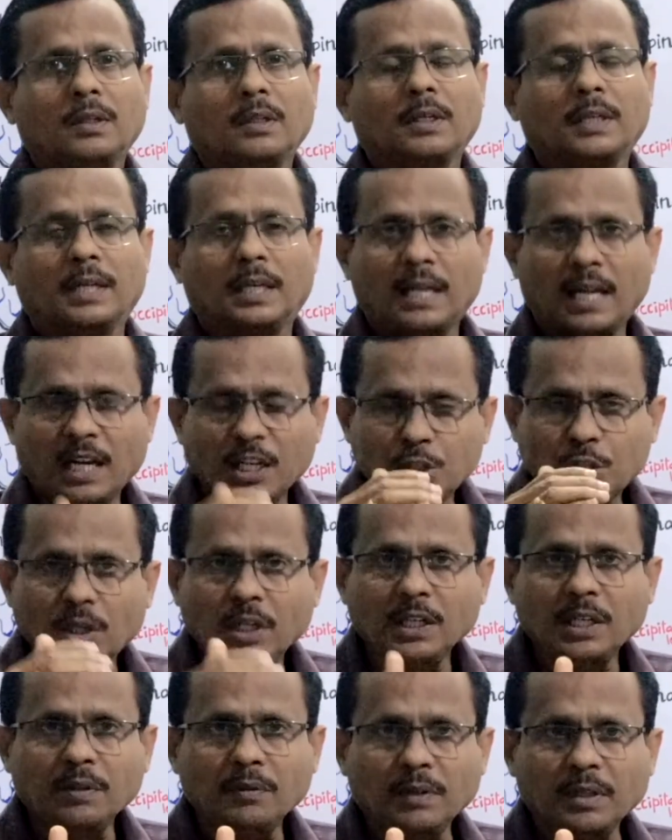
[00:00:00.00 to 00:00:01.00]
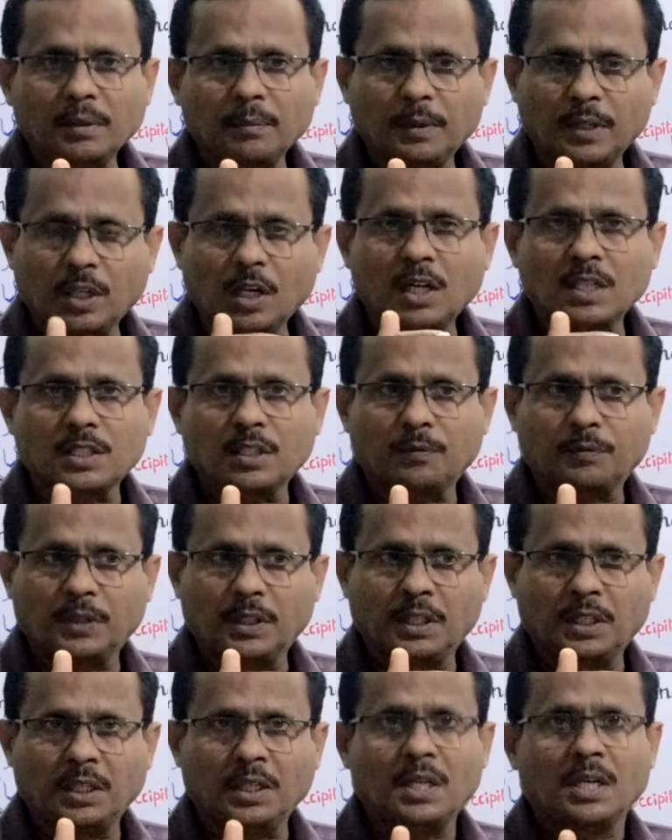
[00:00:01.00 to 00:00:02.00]
Naturally, because of
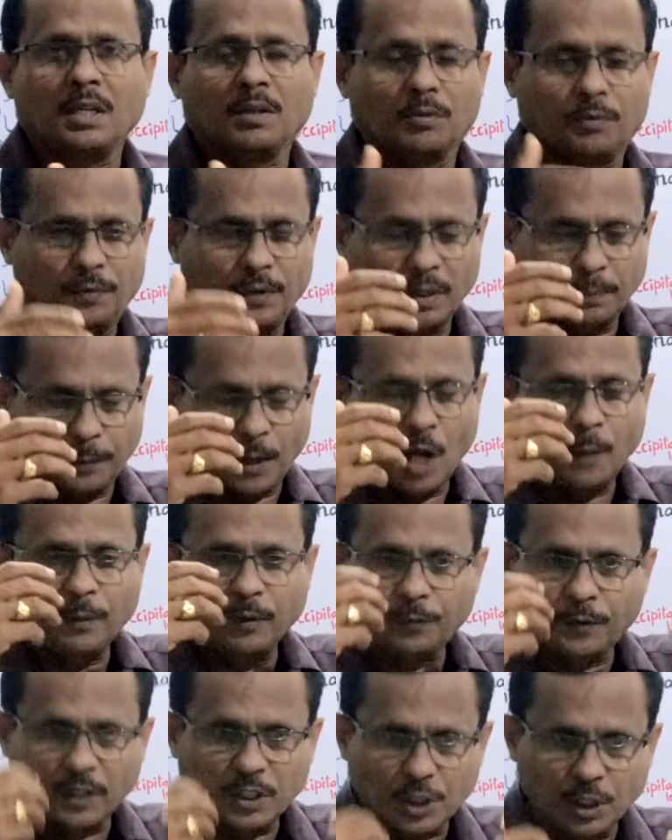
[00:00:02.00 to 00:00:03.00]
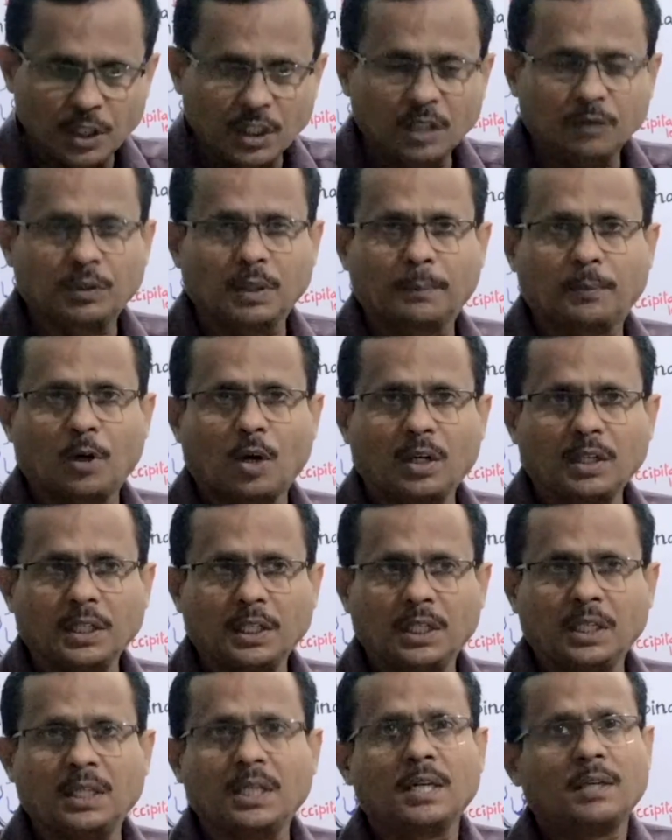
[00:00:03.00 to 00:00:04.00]
the proper functioning of the
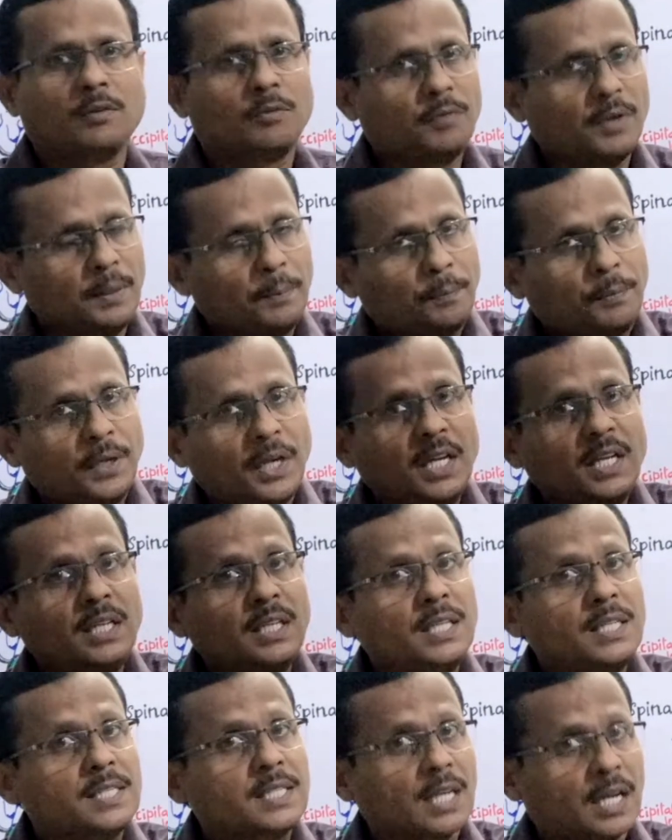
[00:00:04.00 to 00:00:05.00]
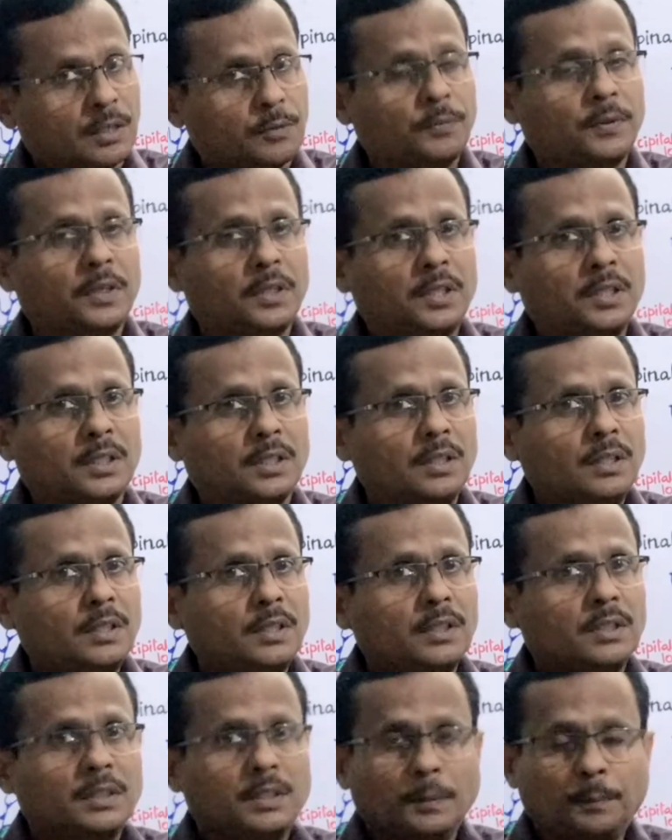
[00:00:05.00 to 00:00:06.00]
body, when brain is at work,
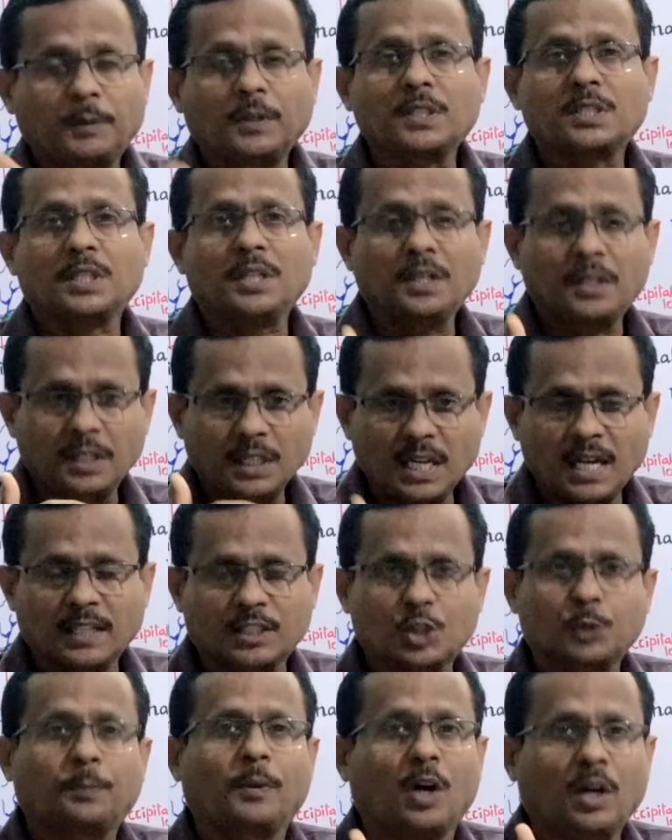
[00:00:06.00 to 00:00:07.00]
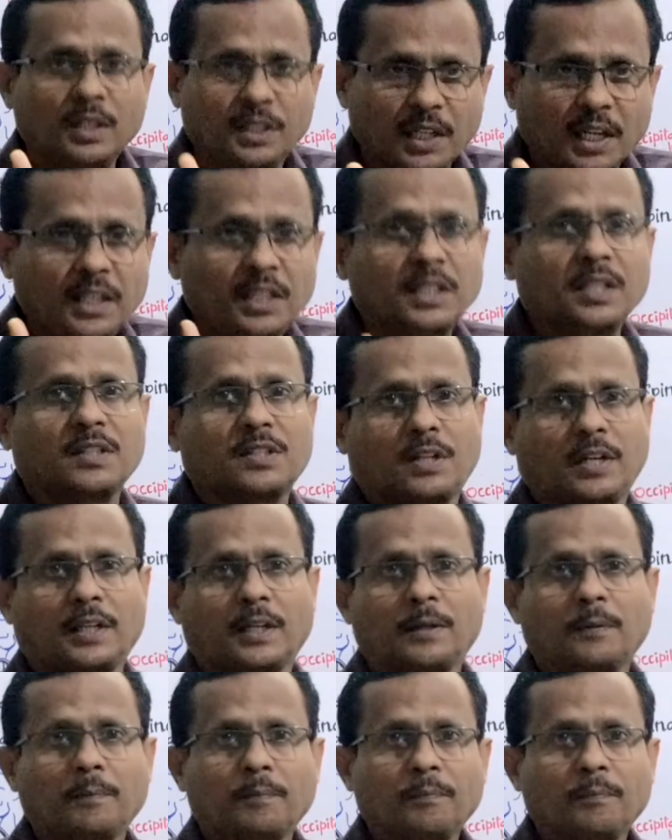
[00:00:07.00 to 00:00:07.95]
the person reacts spontaneously.